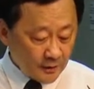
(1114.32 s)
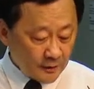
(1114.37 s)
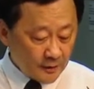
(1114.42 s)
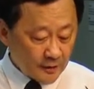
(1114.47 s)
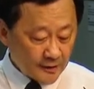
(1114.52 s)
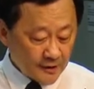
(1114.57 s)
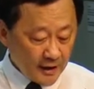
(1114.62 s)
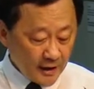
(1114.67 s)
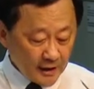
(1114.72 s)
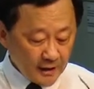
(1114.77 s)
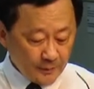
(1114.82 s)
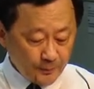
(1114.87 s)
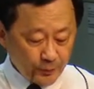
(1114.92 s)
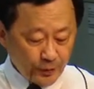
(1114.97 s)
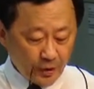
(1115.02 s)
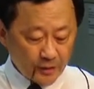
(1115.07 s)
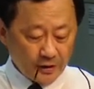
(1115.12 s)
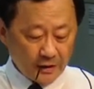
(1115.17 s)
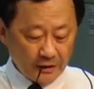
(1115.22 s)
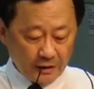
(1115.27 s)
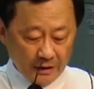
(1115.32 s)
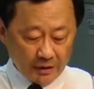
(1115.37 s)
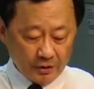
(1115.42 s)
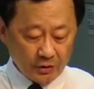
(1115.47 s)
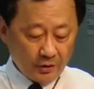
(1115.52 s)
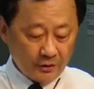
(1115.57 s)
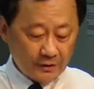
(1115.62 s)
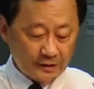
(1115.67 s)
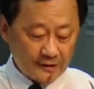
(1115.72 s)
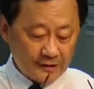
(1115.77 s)
The second project is
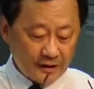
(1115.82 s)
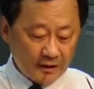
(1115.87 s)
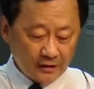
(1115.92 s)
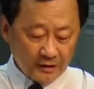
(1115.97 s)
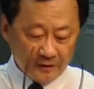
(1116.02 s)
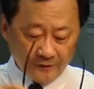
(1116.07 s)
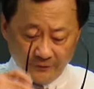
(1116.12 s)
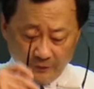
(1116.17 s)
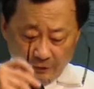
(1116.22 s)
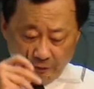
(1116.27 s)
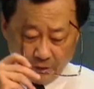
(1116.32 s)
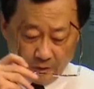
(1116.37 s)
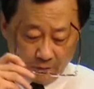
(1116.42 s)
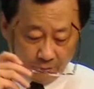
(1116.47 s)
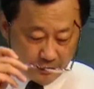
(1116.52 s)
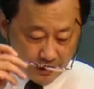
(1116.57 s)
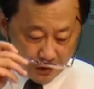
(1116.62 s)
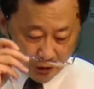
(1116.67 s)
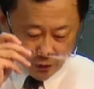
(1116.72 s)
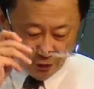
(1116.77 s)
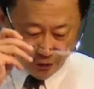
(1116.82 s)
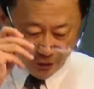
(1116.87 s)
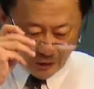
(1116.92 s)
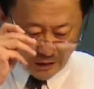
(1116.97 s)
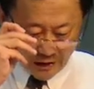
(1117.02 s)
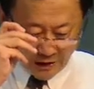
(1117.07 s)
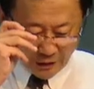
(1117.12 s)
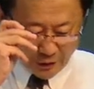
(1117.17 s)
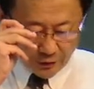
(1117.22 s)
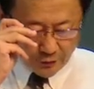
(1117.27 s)
called the Center for Research
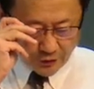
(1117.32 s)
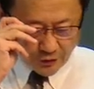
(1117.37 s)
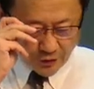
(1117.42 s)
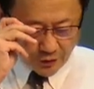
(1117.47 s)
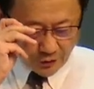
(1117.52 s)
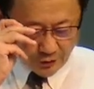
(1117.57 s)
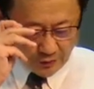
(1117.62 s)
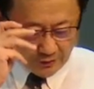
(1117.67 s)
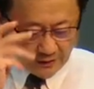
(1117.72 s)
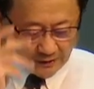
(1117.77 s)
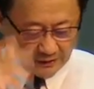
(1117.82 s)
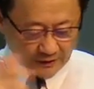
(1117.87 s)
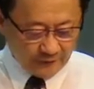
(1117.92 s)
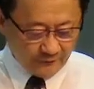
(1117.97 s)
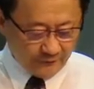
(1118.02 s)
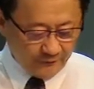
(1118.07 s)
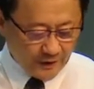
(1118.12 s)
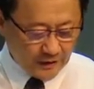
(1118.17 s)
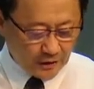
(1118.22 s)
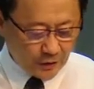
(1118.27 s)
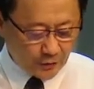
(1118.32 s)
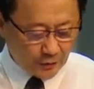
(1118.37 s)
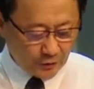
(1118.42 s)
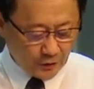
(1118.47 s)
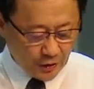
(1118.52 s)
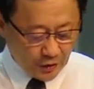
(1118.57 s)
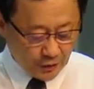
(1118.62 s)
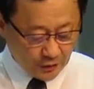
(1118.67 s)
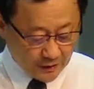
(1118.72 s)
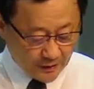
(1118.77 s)
into Circulating Fetal
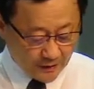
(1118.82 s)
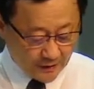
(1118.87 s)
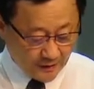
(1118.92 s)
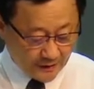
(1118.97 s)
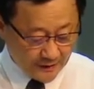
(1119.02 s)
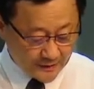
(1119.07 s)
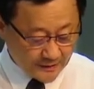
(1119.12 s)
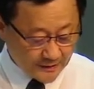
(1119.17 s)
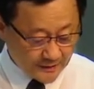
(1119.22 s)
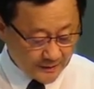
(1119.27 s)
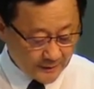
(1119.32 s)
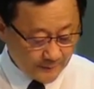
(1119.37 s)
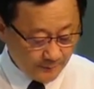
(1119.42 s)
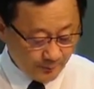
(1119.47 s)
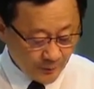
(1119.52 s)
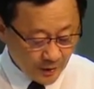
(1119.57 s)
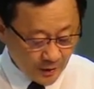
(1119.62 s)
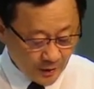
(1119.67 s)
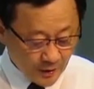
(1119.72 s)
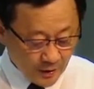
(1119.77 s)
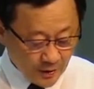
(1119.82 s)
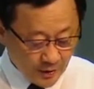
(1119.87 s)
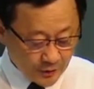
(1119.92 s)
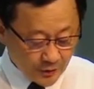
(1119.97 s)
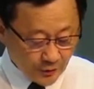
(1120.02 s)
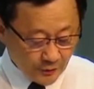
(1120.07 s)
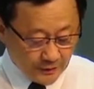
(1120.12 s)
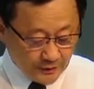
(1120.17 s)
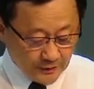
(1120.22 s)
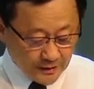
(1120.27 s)
Nucleic Acid.
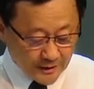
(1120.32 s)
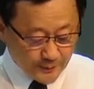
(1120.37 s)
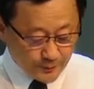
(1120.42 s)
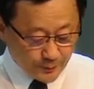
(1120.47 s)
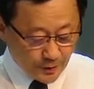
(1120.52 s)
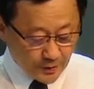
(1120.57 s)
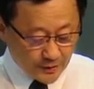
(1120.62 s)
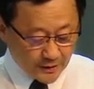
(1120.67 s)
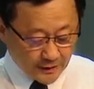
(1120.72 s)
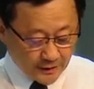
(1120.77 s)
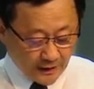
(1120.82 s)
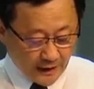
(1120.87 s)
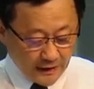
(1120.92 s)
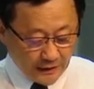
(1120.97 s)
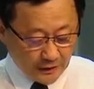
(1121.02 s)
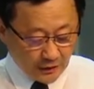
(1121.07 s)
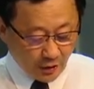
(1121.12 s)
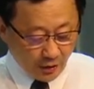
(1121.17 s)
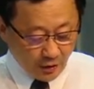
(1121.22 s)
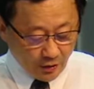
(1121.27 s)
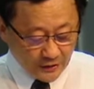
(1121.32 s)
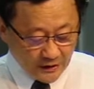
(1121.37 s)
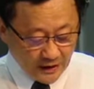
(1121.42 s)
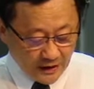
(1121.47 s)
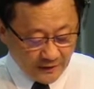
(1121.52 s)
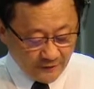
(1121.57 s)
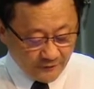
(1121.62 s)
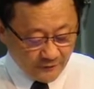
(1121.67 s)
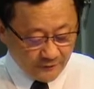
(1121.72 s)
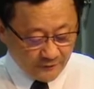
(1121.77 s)
So in this project, a
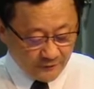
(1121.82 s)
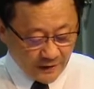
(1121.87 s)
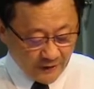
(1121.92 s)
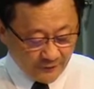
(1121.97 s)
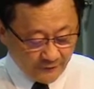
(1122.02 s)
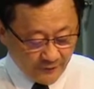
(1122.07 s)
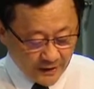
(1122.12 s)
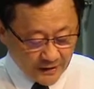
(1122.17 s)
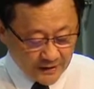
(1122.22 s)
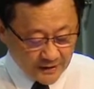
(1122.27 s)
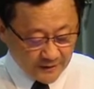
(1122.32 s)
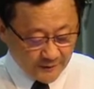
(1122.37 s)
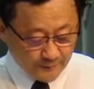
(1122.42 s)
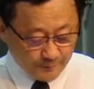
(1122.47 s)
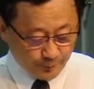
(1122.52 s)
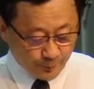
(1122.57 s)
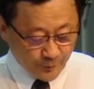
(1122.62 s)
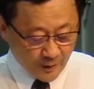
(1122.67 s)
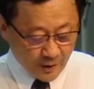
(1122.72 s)
non-invasive